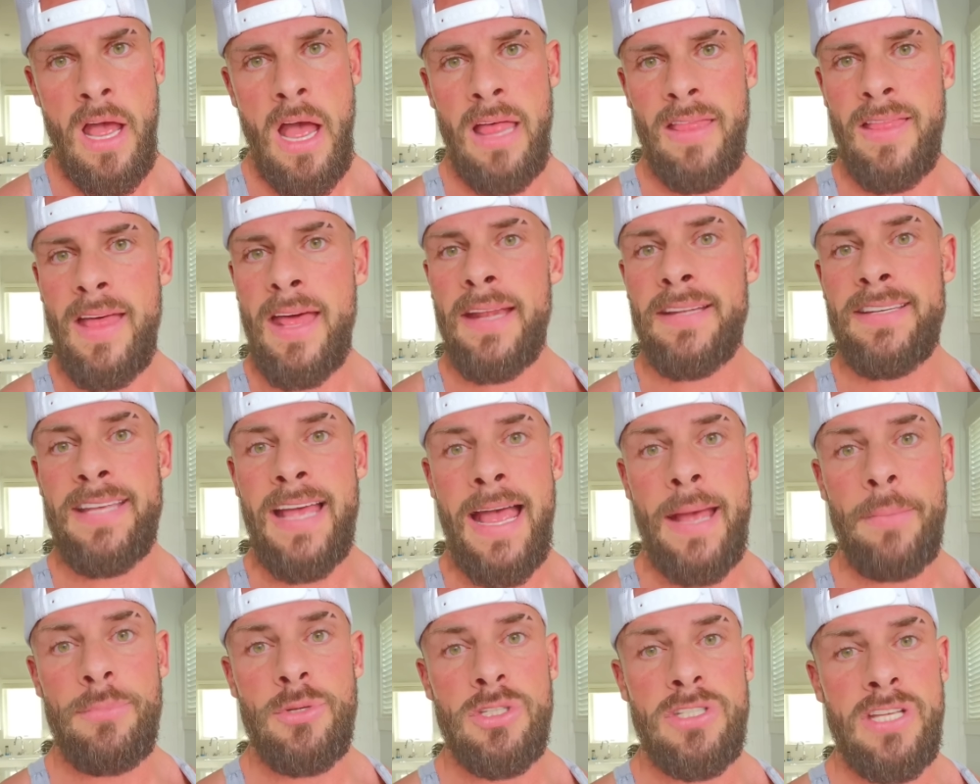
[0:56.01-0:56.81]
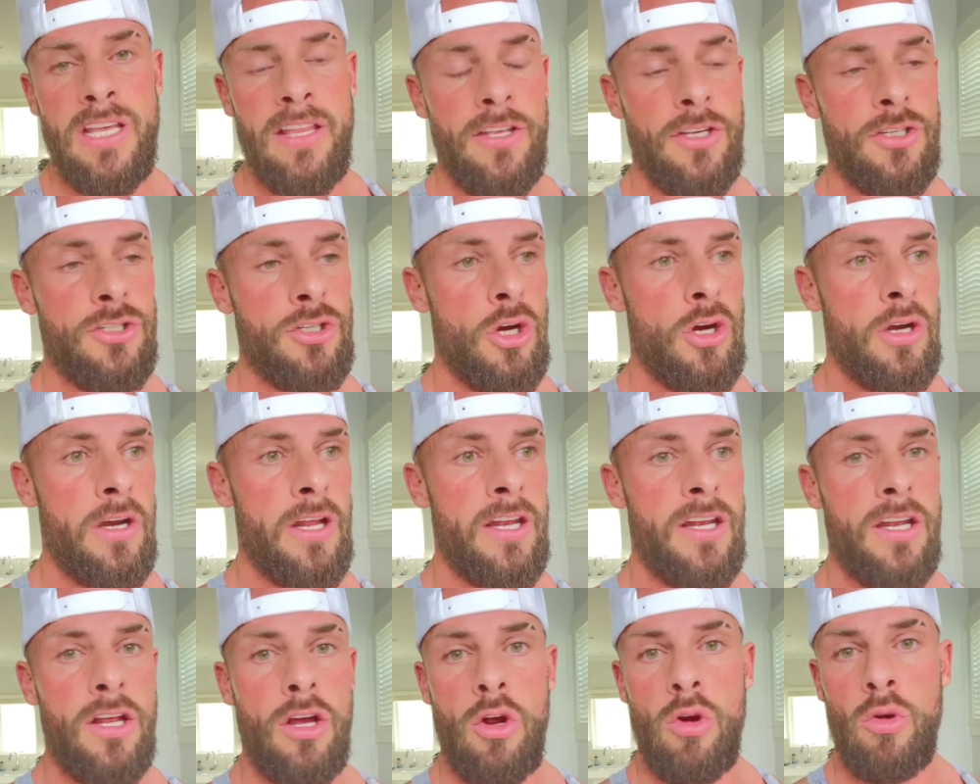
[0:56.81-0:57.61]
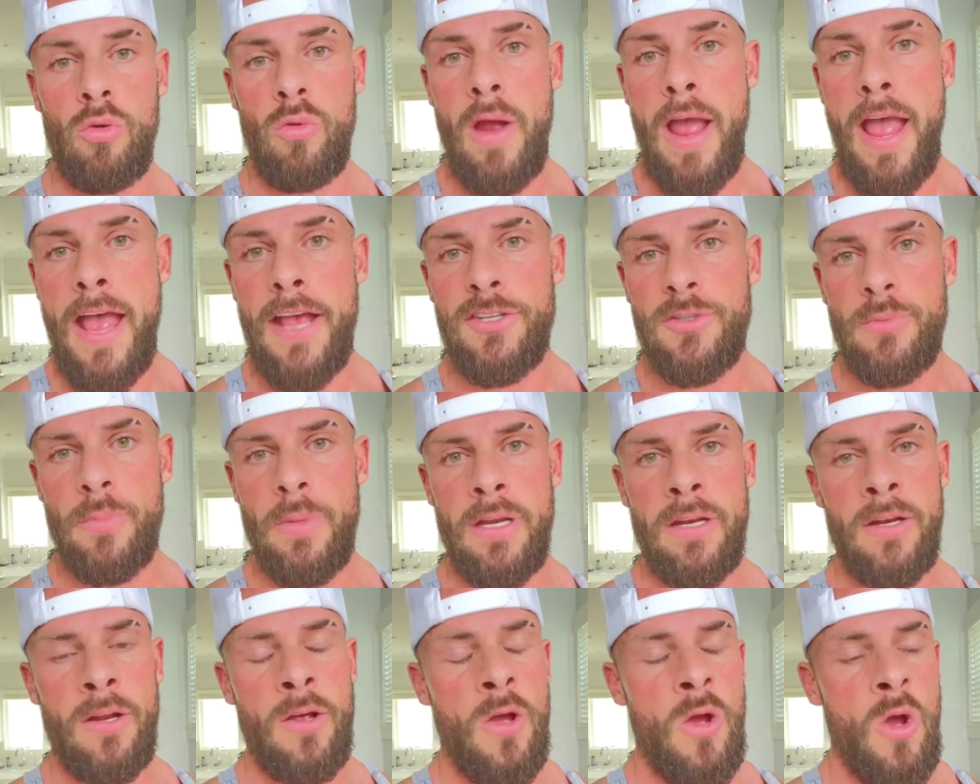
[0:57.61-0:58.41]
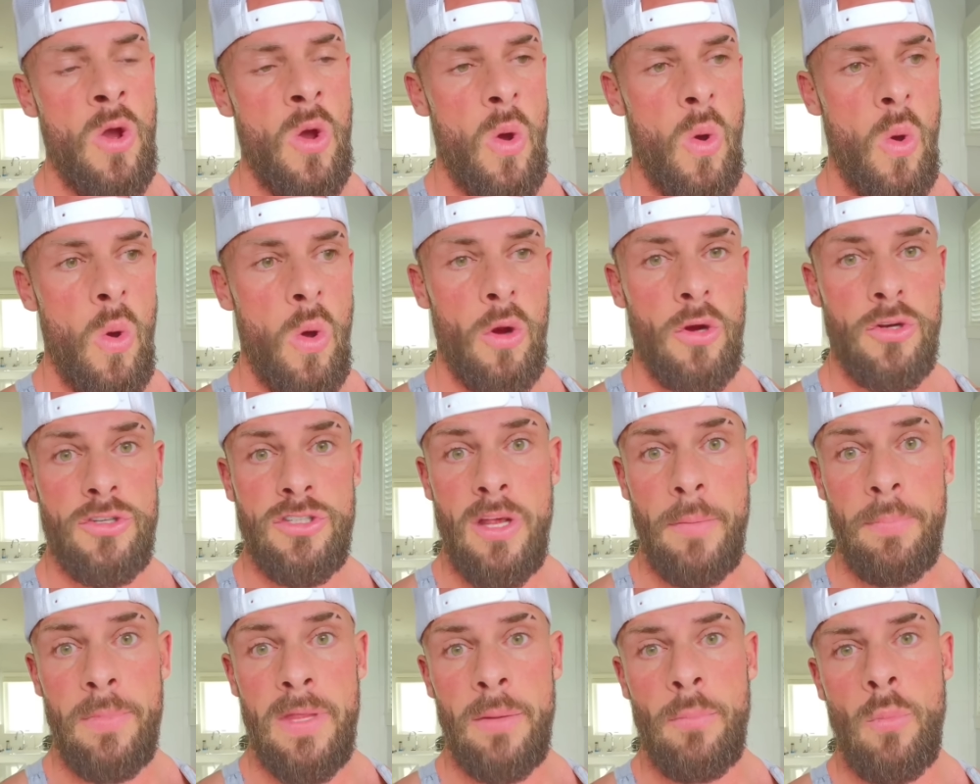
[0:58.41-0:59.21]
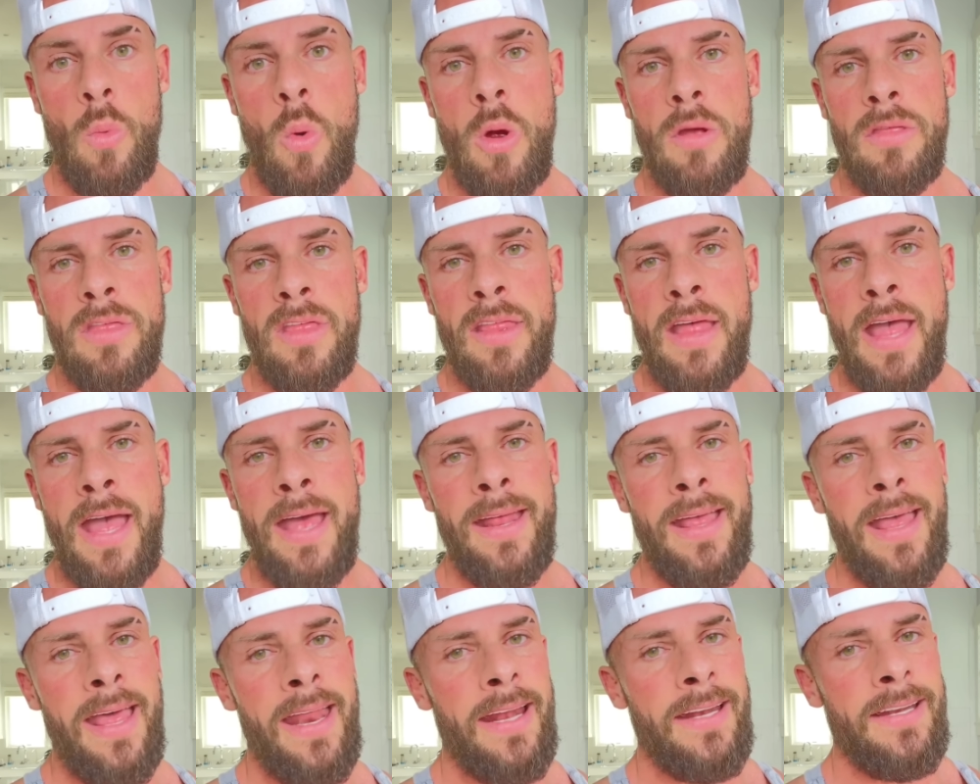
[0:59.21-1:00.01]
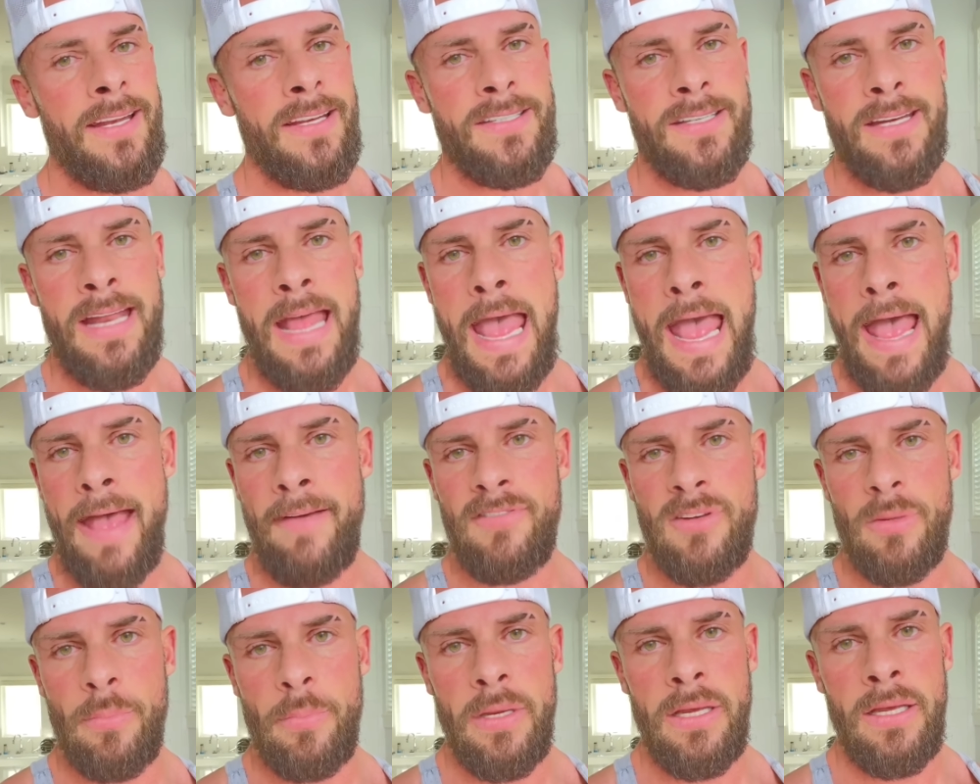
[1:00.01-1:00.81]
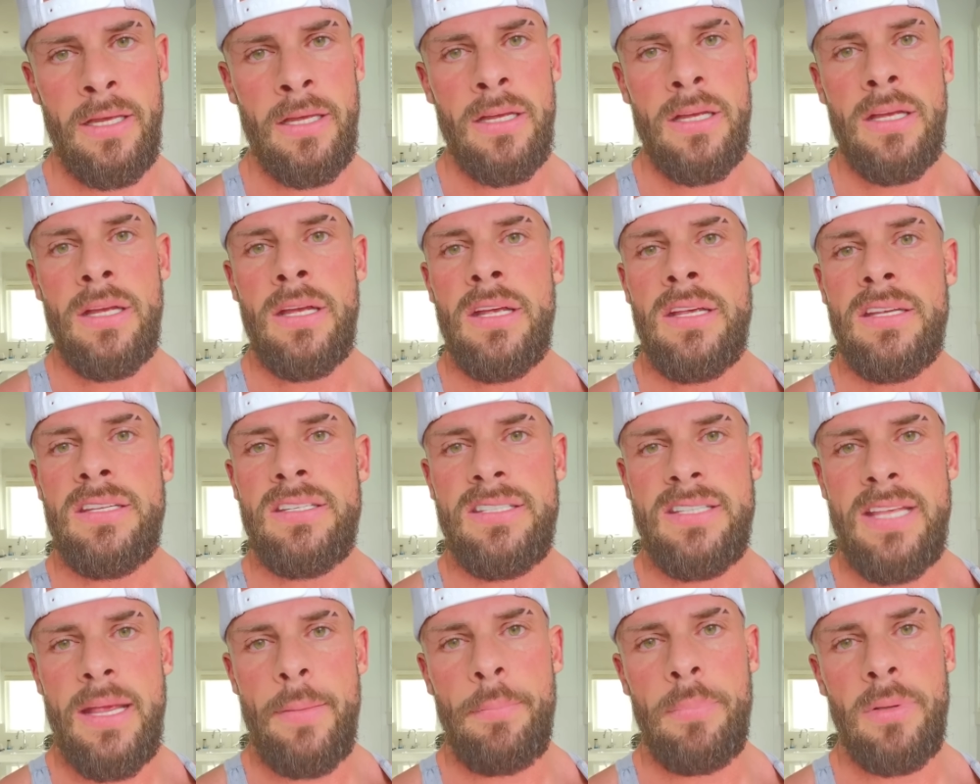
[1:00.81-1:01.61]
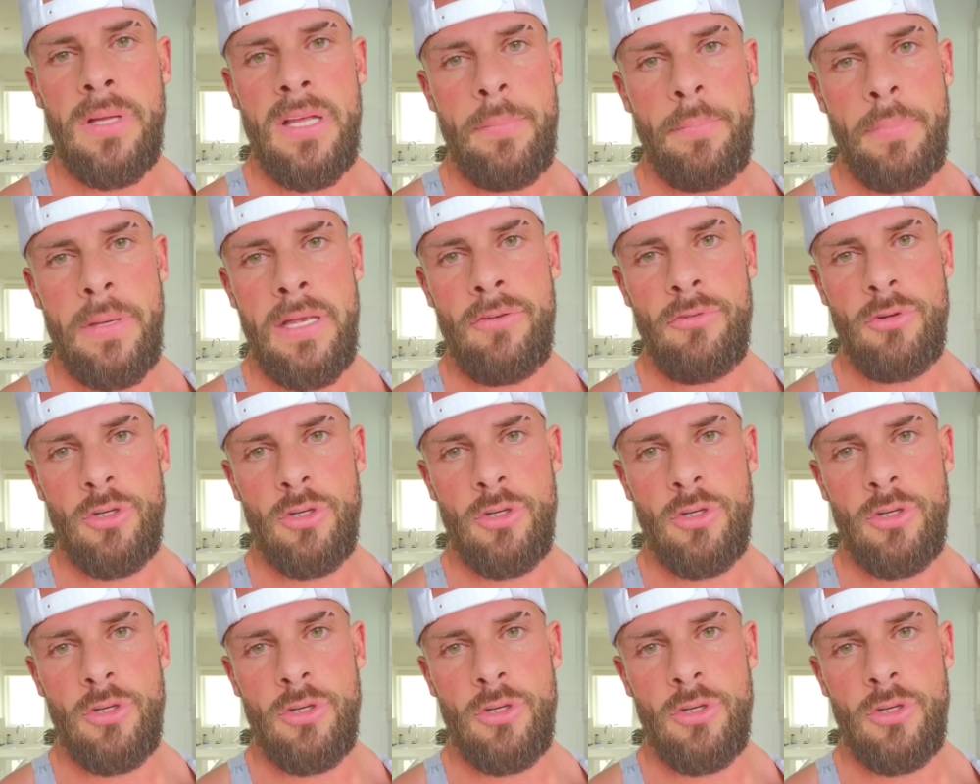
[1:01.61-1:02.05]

A lot of times you see this turn into harassment or something more than that, and it doesn't have to be. Simply be